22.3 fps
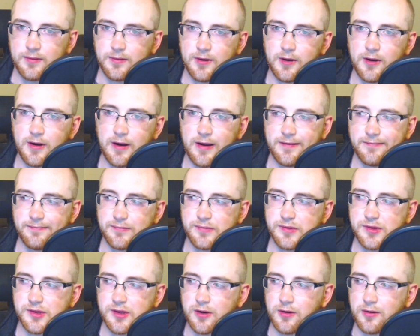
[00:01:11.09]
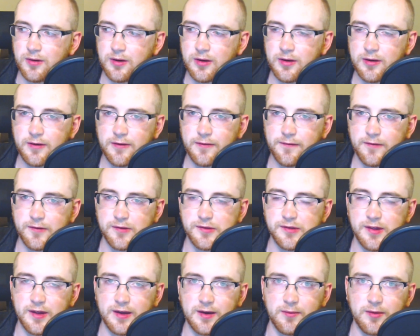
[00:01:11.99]
Alright, so
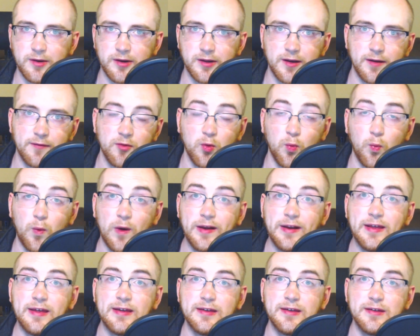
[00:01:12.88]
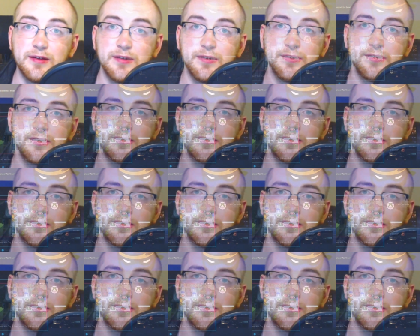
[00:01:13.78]
first thing I want to cover, what is